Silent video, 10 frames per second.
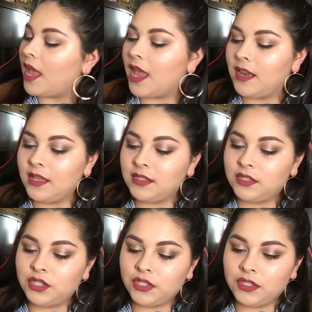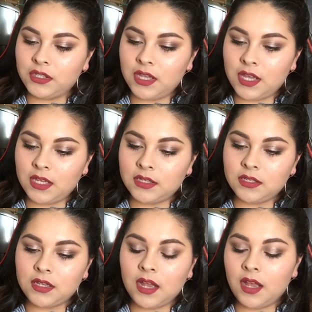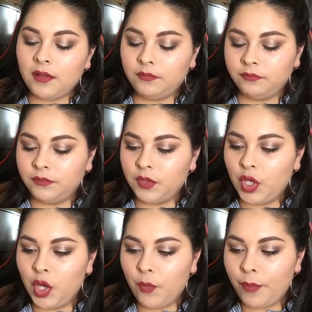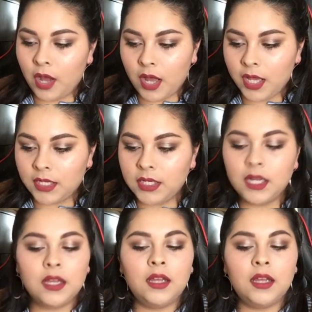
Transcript: and it's just this coupon